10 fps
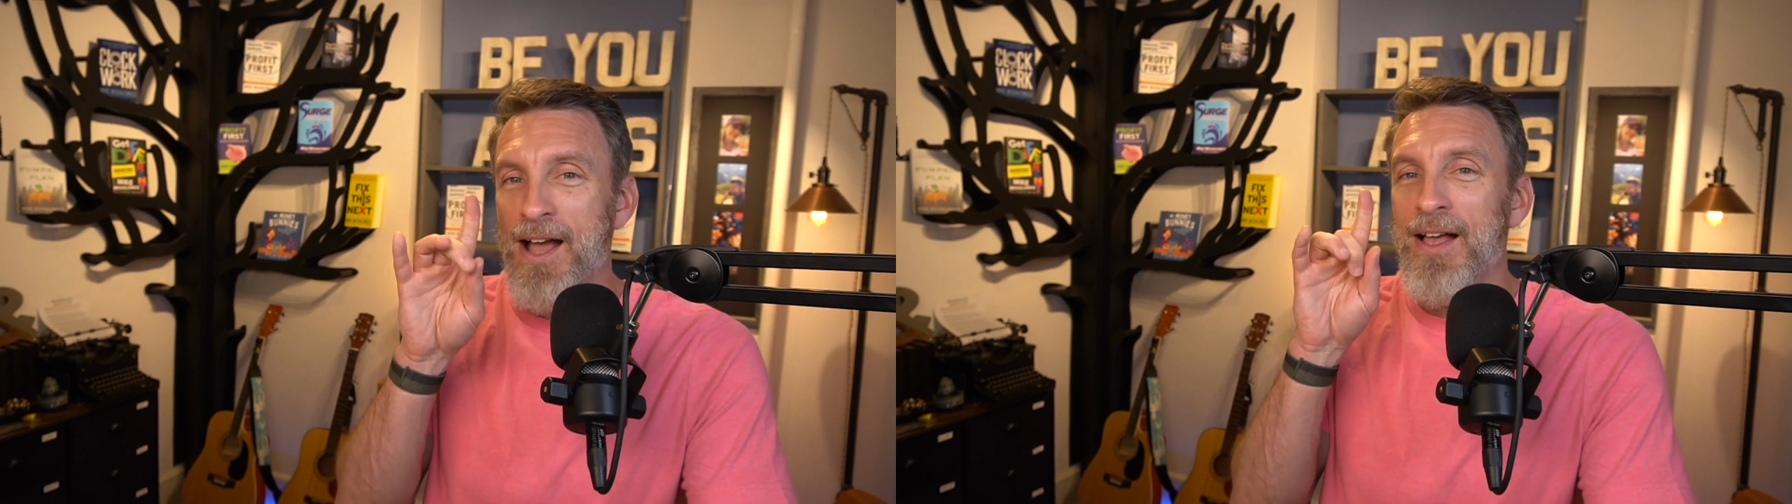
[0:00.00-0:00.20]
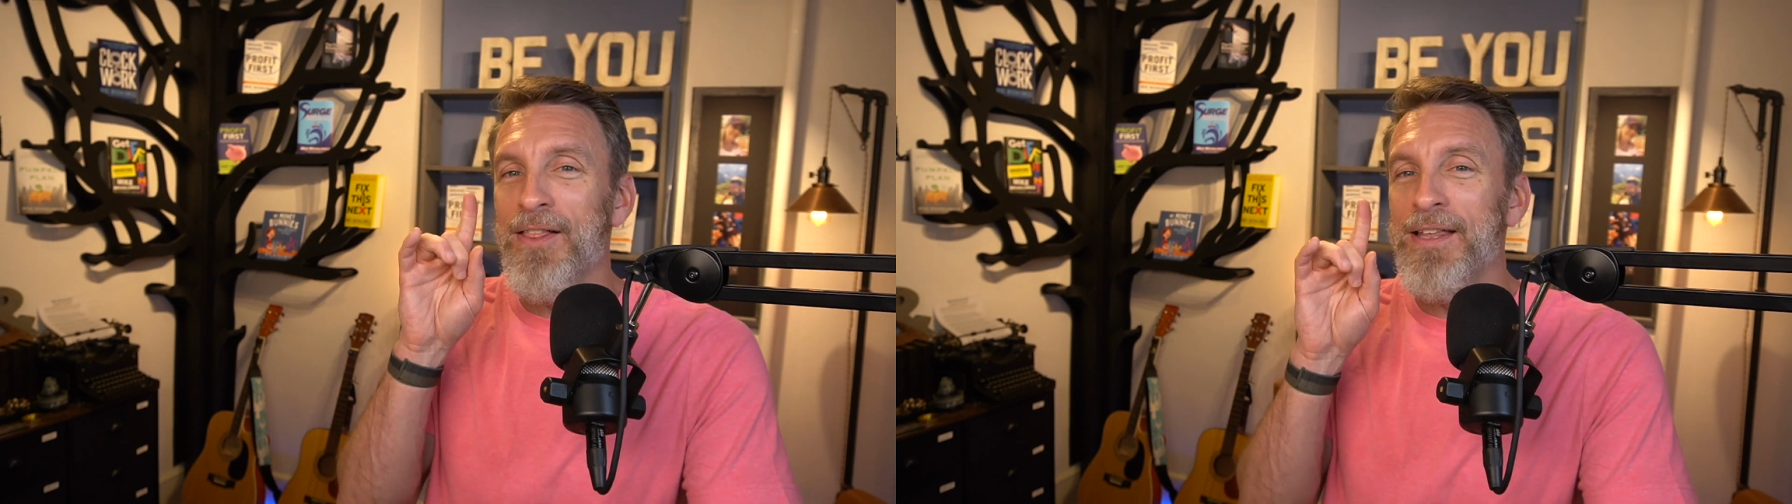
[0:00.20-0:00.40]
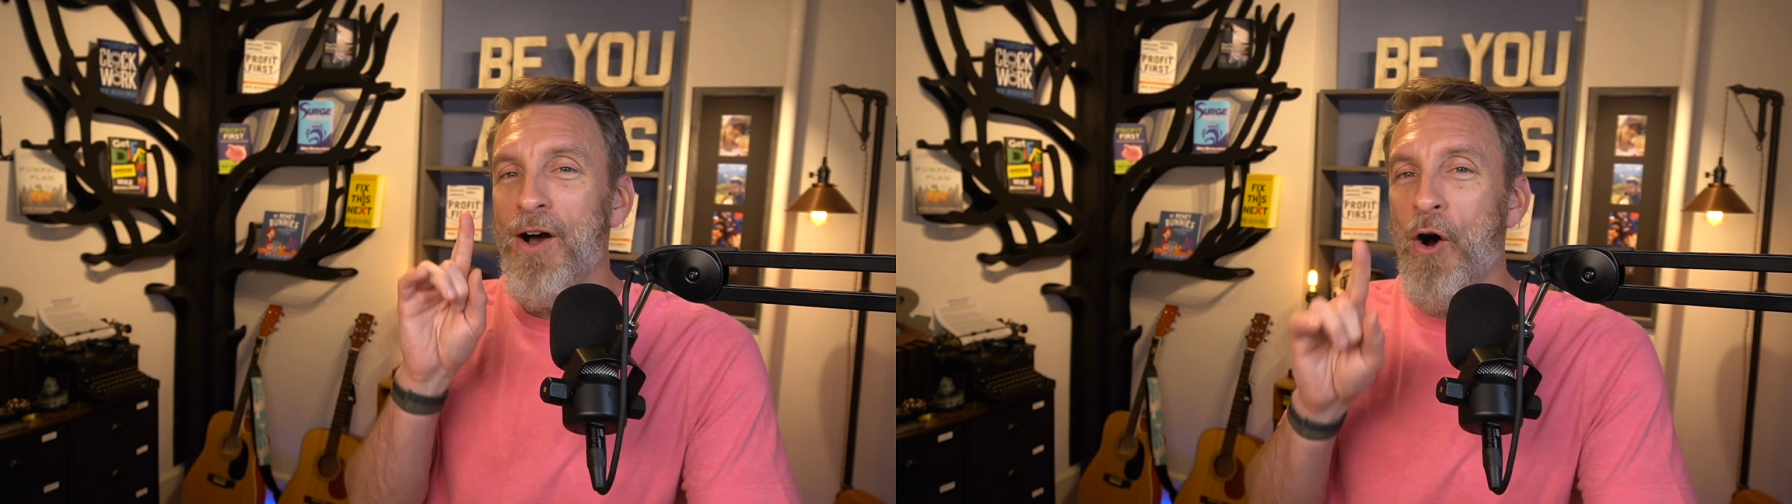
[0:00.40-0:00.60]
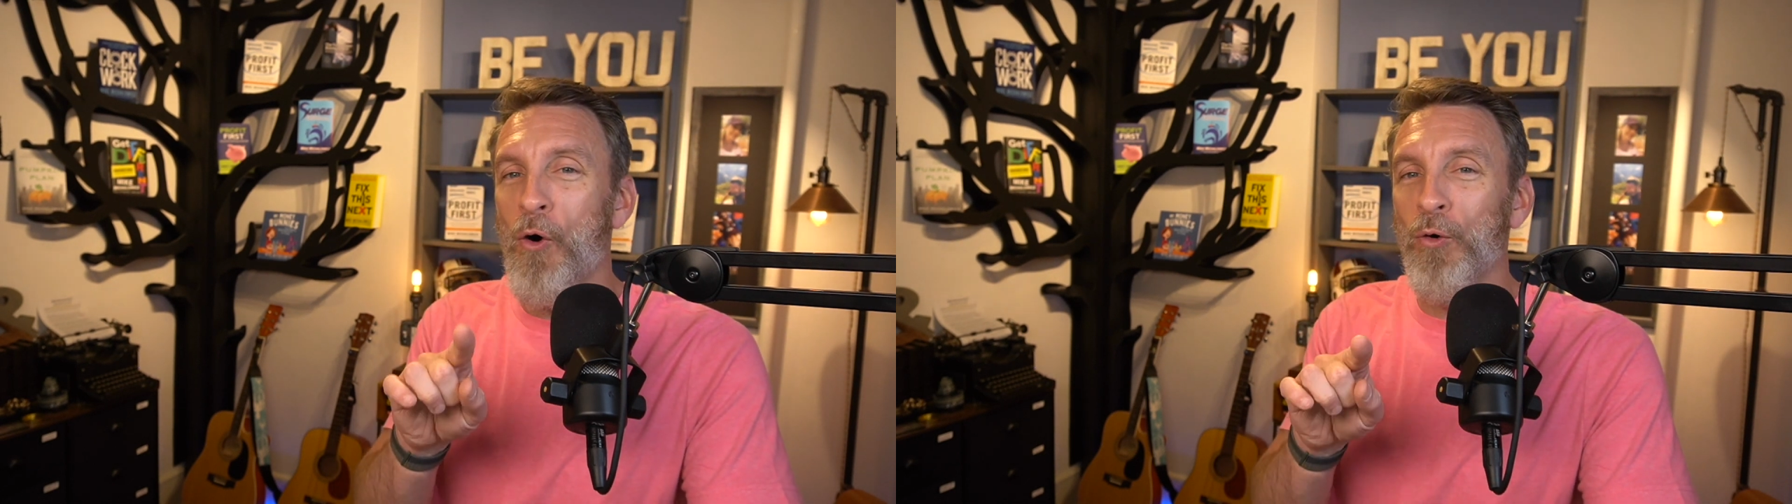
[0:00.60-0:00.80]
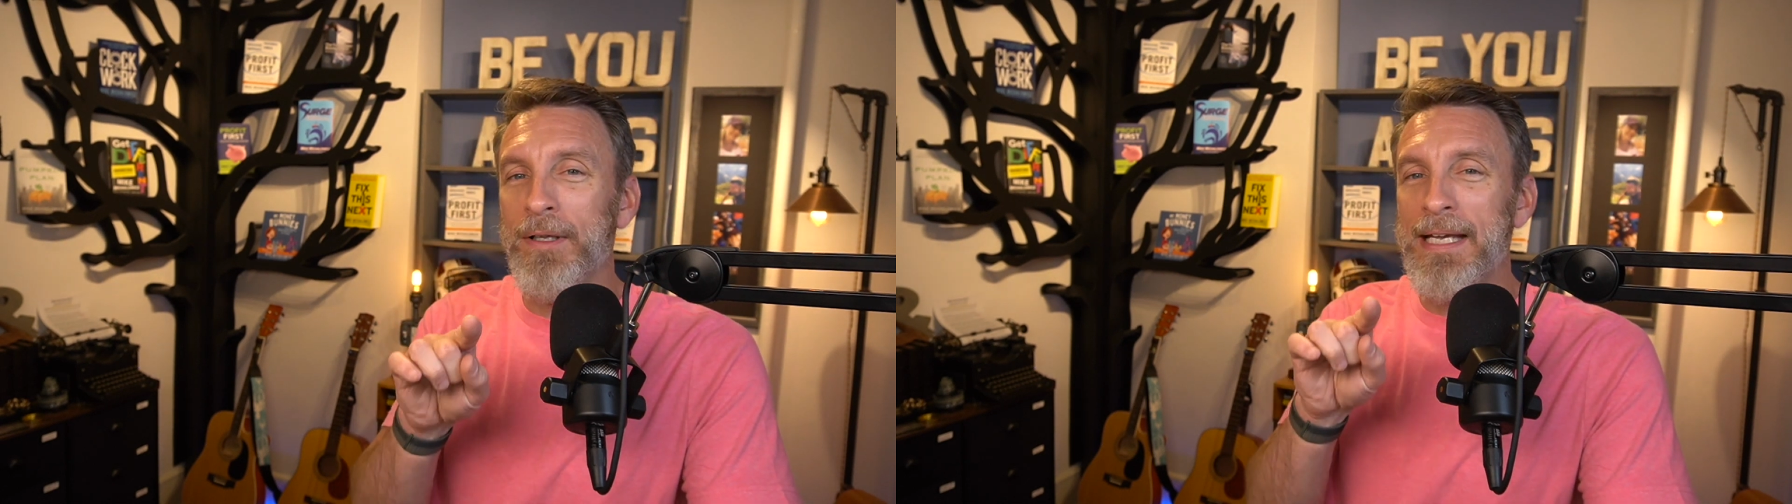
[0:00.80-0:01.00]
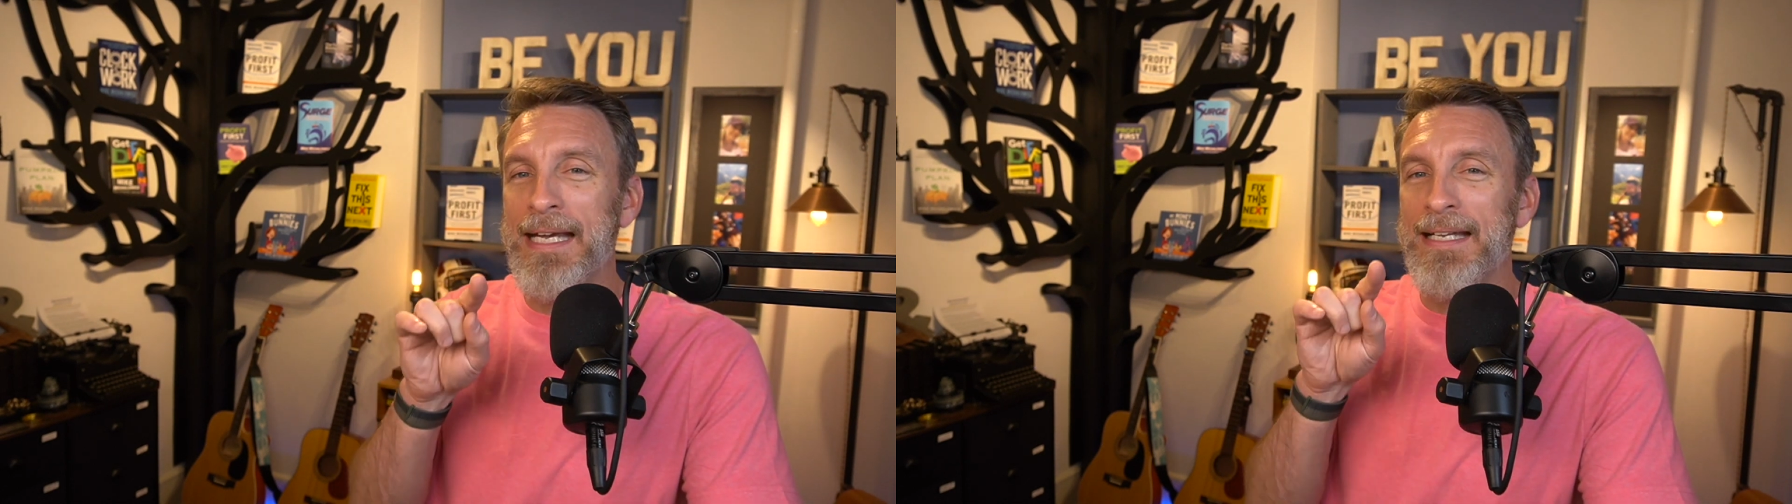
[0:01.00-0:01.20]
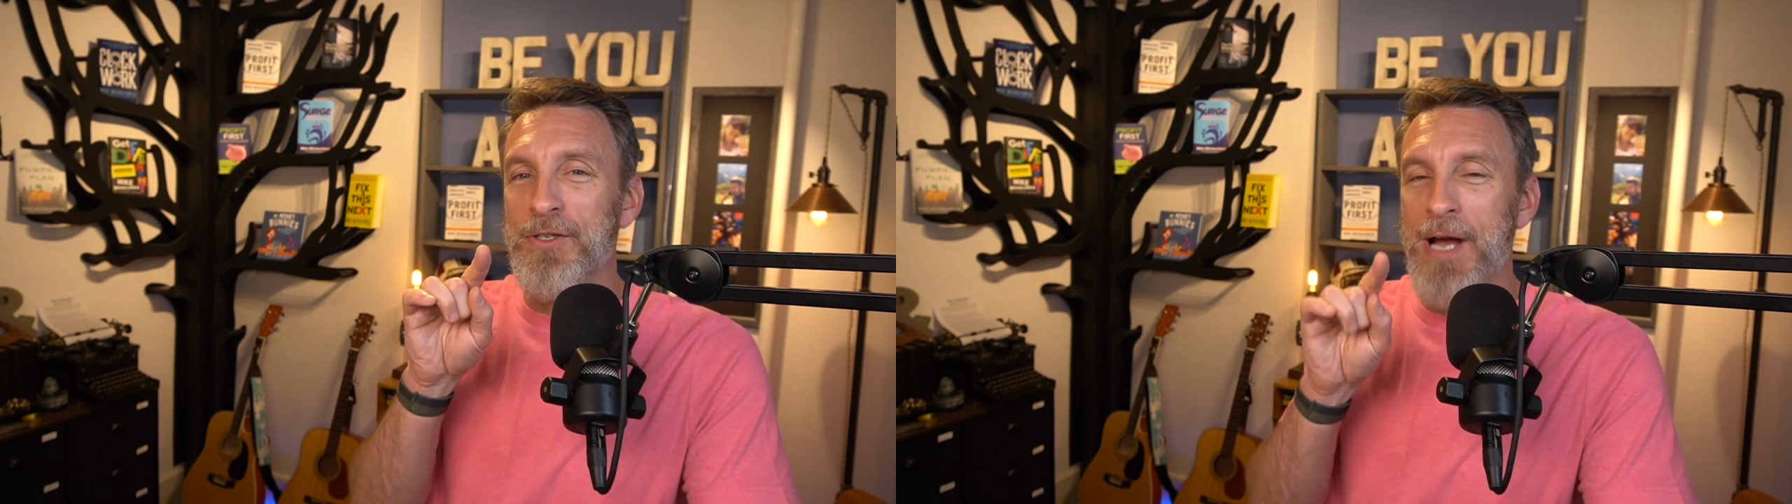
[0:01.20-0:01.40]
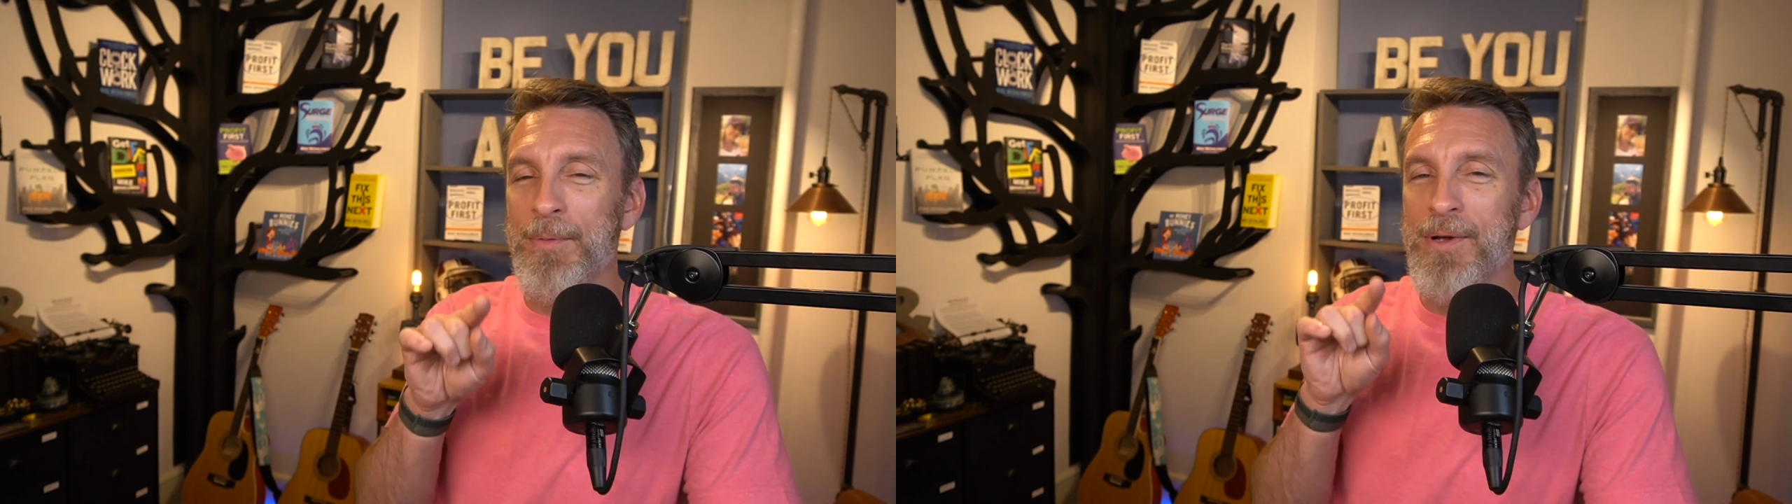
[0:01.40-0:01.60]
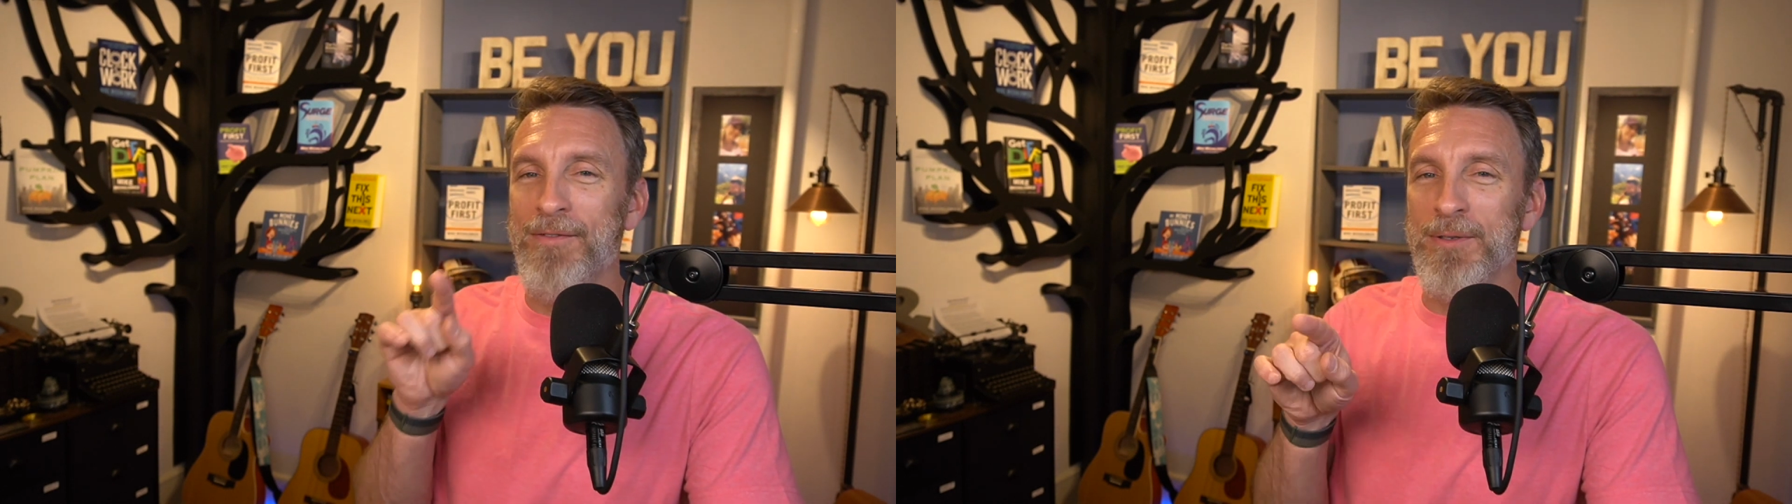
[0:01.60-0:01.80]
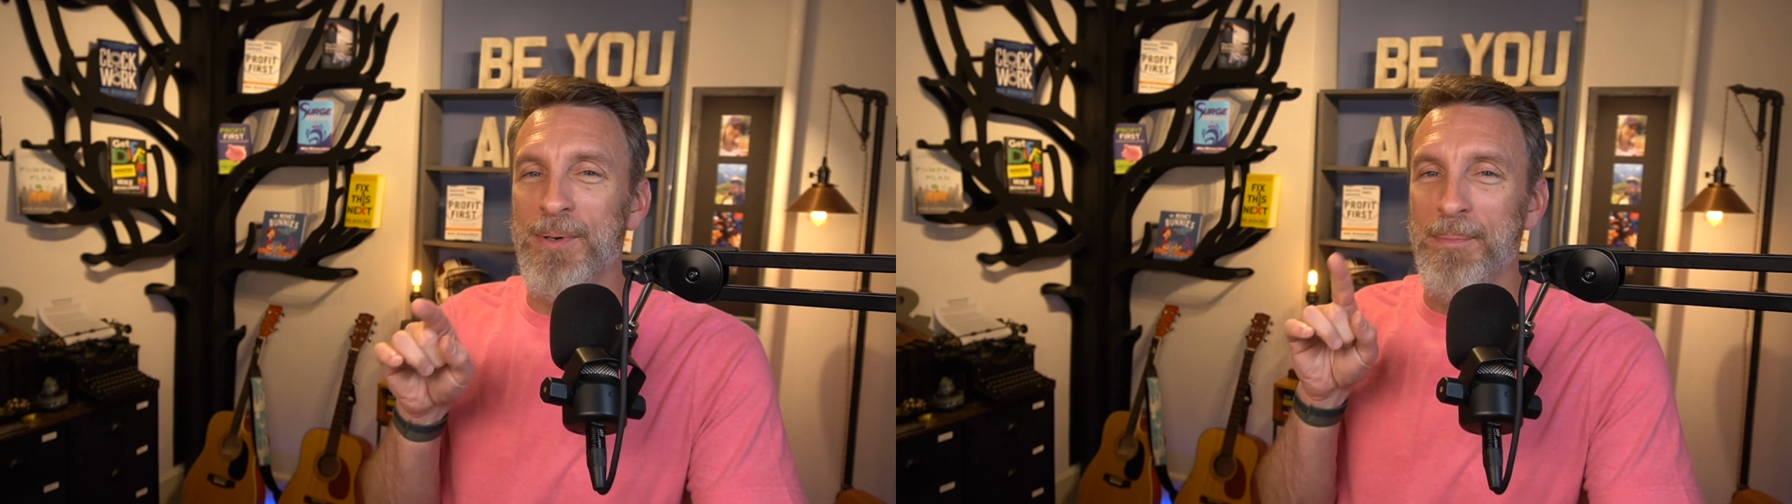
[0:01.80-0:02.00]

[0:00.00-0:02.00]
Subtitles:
The only job you have is to put